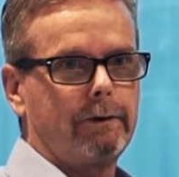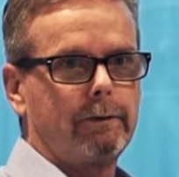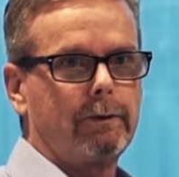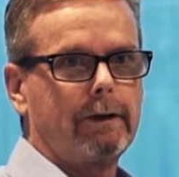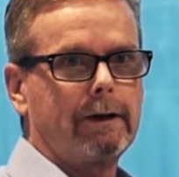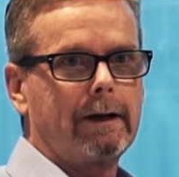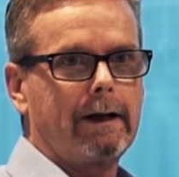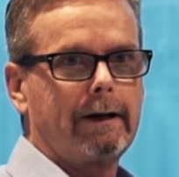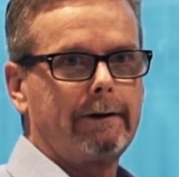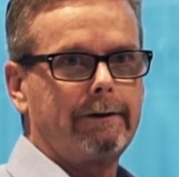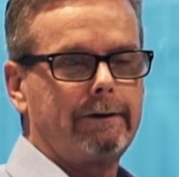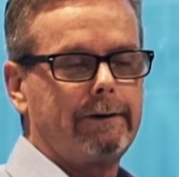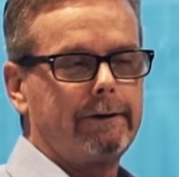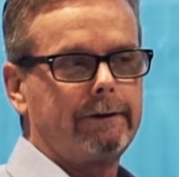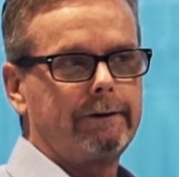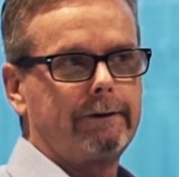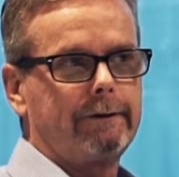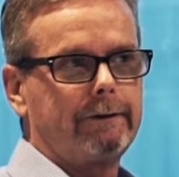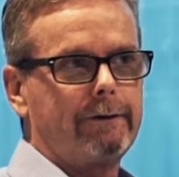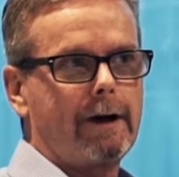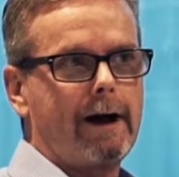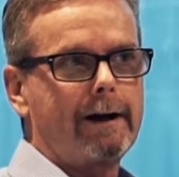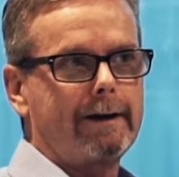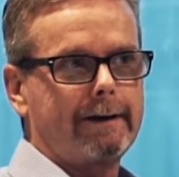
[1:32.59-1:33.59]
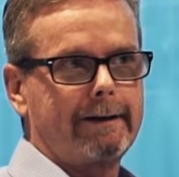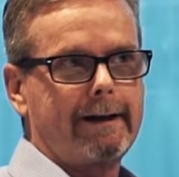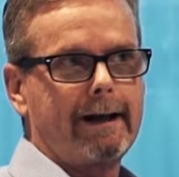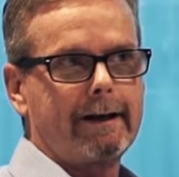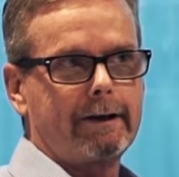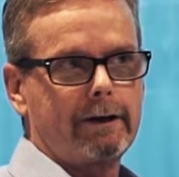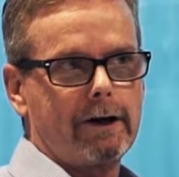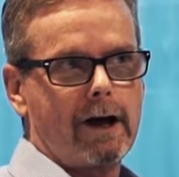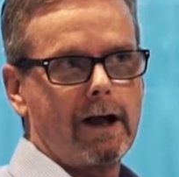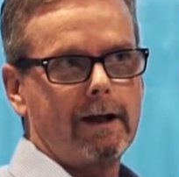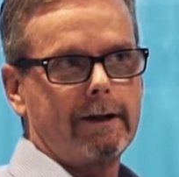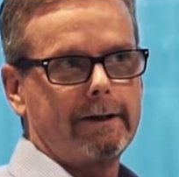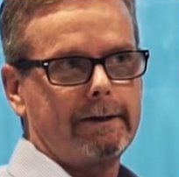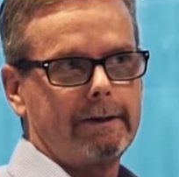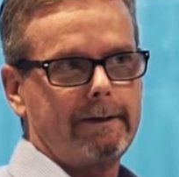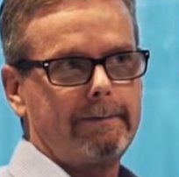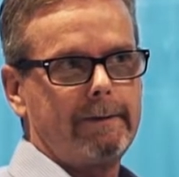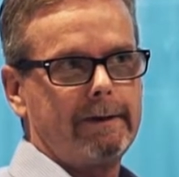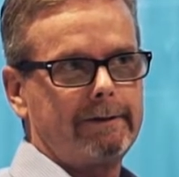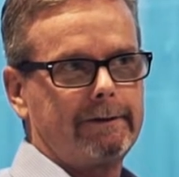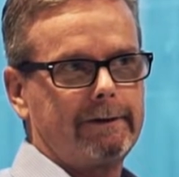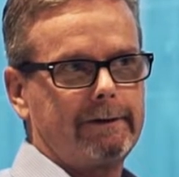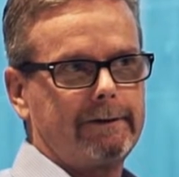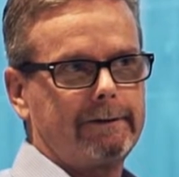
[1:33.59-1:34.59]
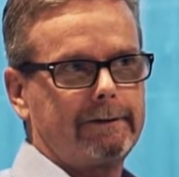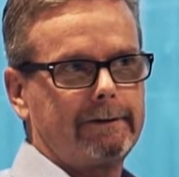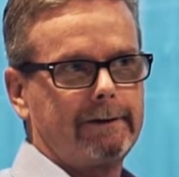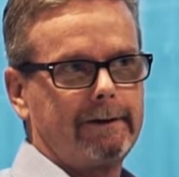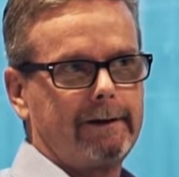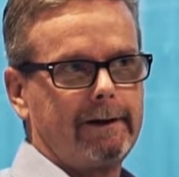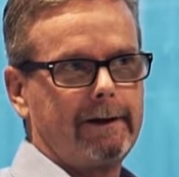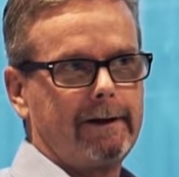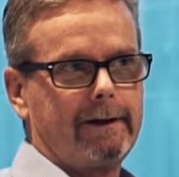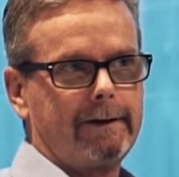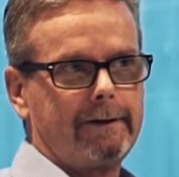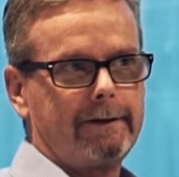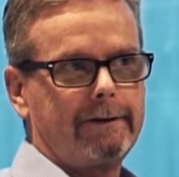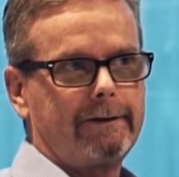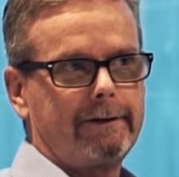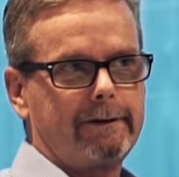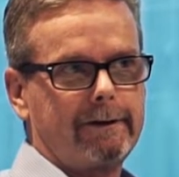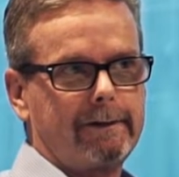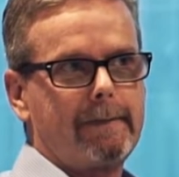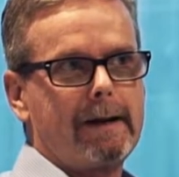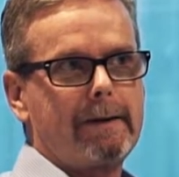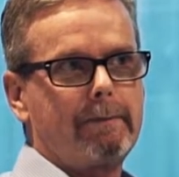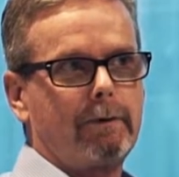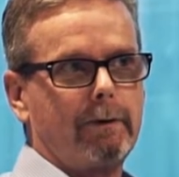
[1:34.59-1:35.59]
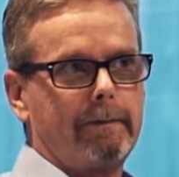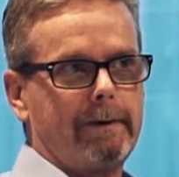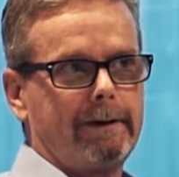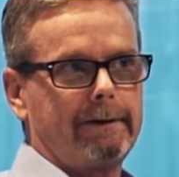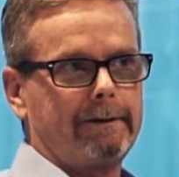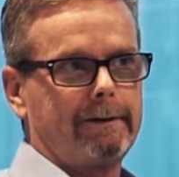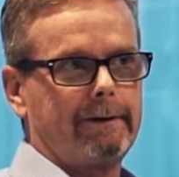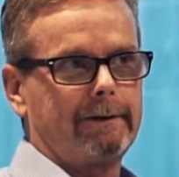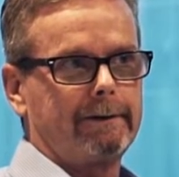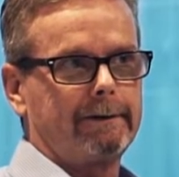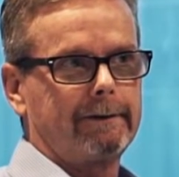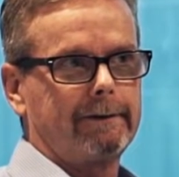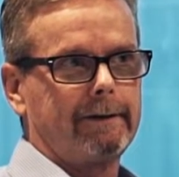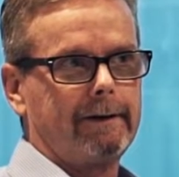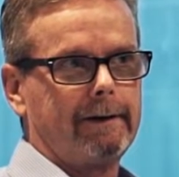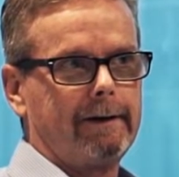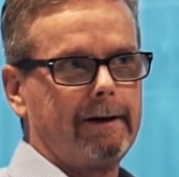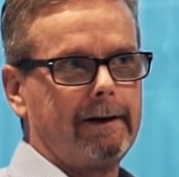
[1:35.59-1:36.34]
You realize this is not a technology business. This is a people business.